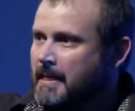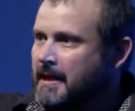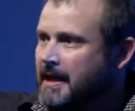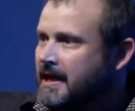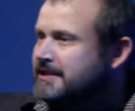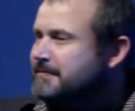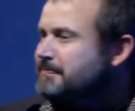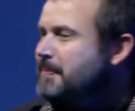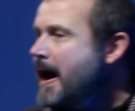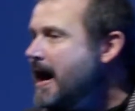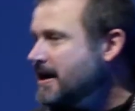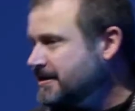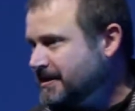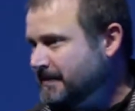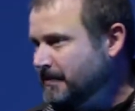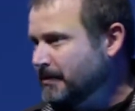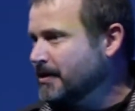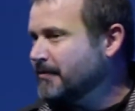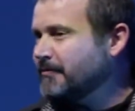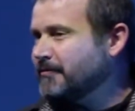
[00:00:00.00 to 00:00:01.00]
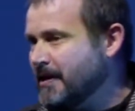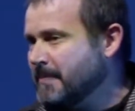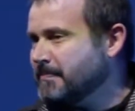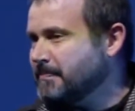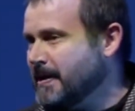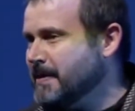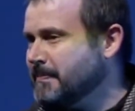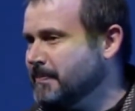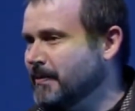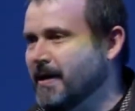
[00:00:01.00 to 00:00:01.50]
It's possible to flip
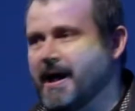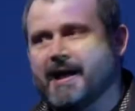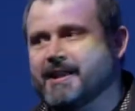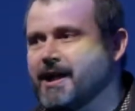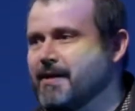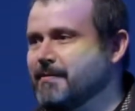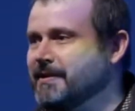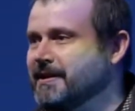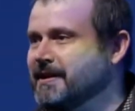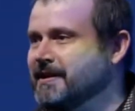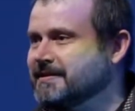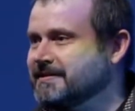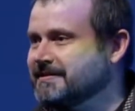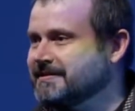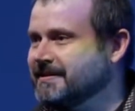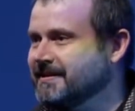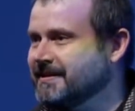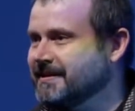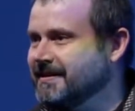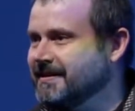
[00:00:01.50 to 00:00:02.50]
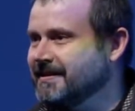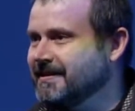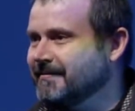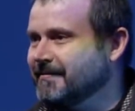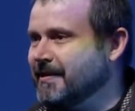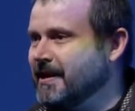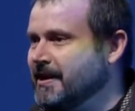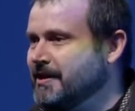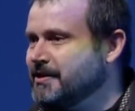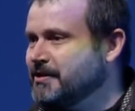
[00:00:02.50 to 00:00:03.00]
people. I know it is.
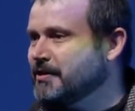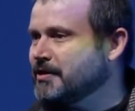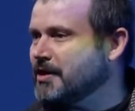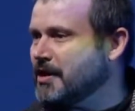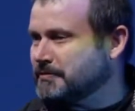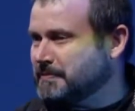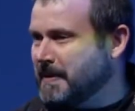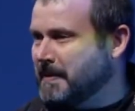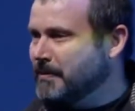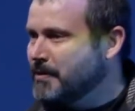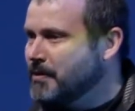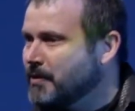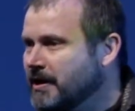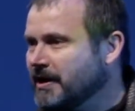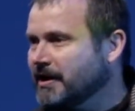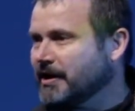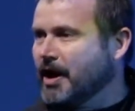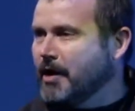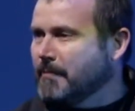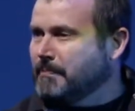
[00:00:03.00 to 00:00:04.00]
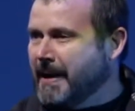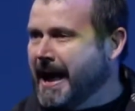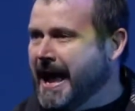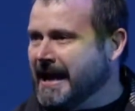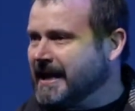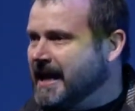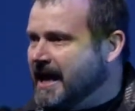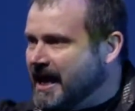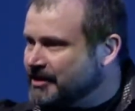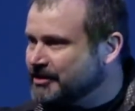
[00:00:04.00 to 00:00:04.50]
Right? And you're those people who are going to go
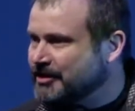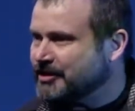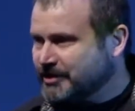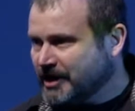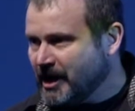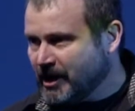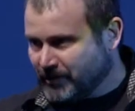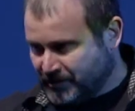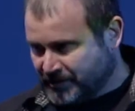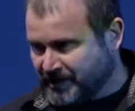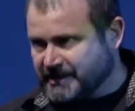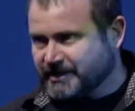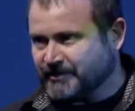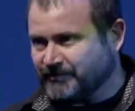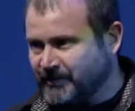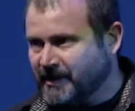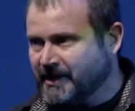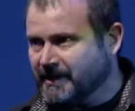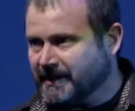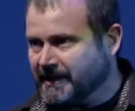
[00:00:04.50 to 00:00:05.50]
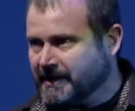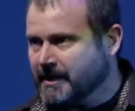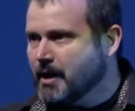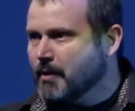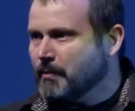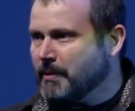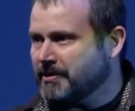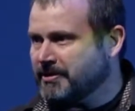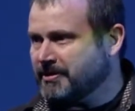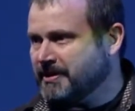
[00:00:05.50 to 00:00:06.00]
back and share this feeling
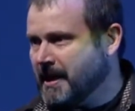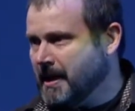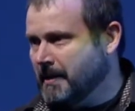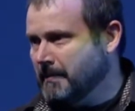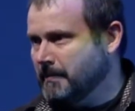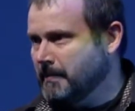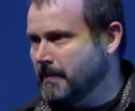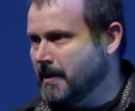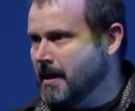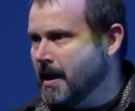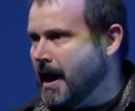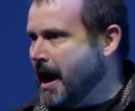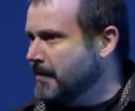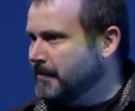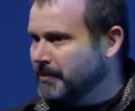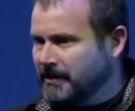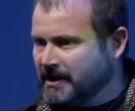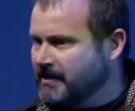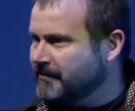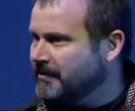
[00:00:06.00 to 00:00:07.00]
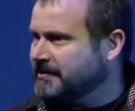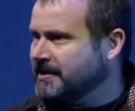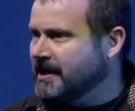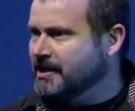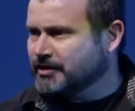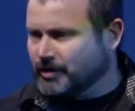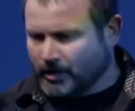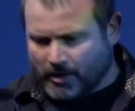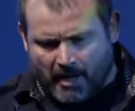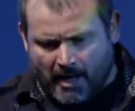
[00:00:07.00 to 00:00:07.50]
with them. I believe a
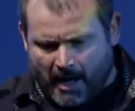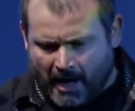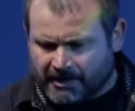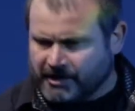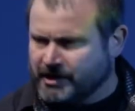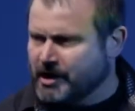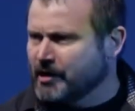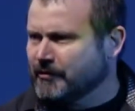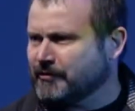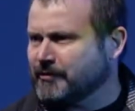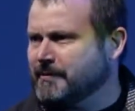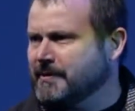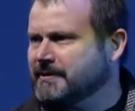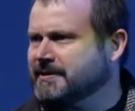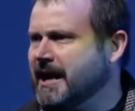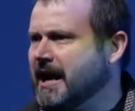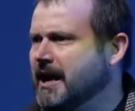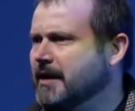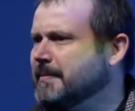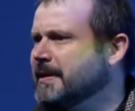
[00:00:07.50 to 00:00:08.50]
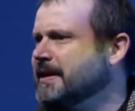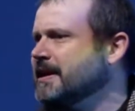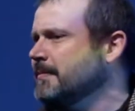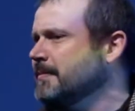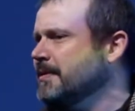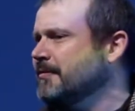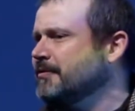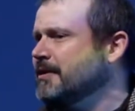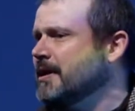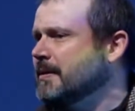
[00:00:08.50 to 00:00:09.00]
teacher a year from retirement can
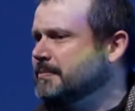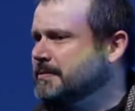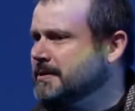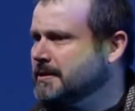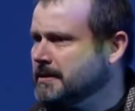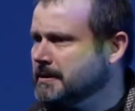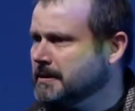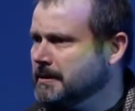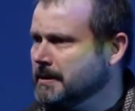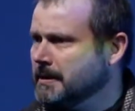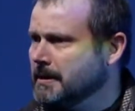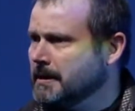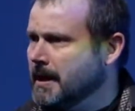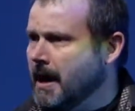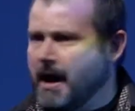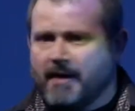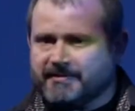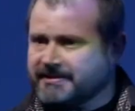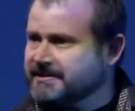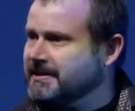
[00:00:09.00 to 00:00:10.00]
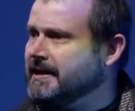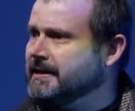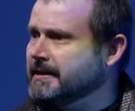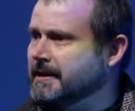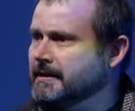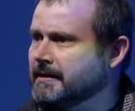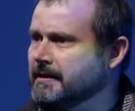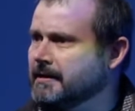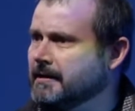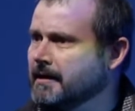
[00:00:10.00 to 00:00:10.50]
be flipped. I've seen
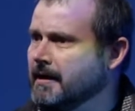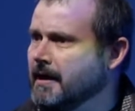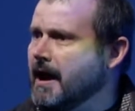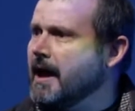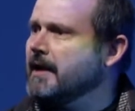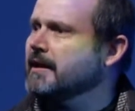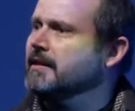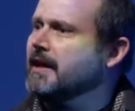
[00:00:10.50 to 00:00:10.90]
it. I had a